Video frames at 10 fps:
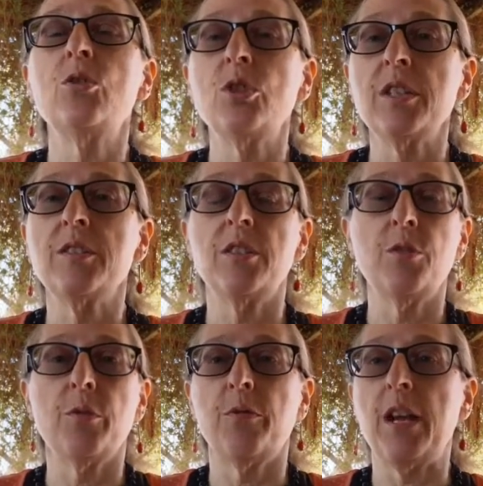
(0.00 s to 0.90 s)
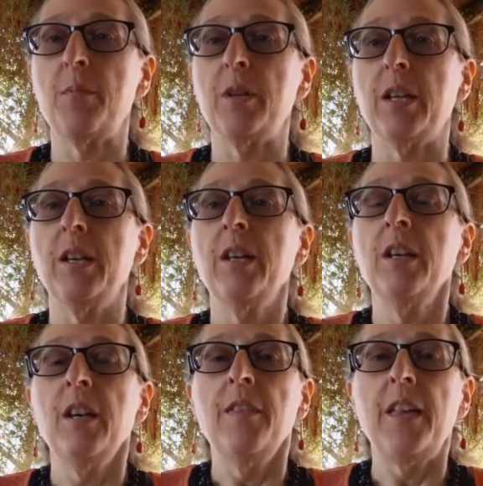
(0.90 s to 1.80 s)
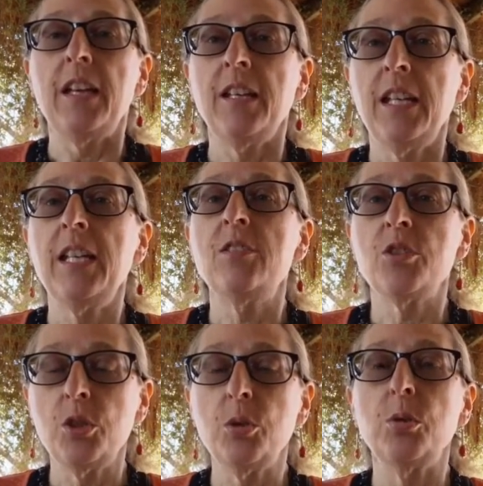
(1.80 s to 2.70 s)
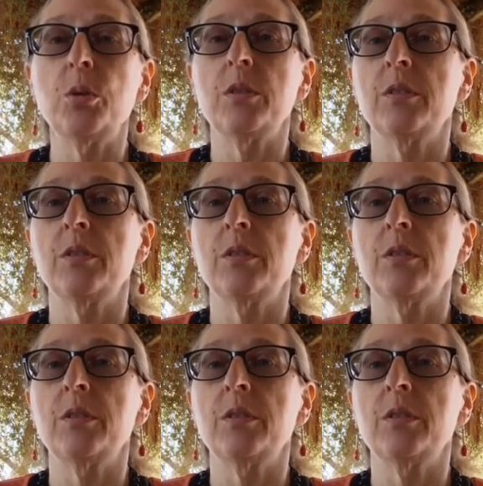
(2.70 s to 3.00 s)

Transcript: just in your family, that needs you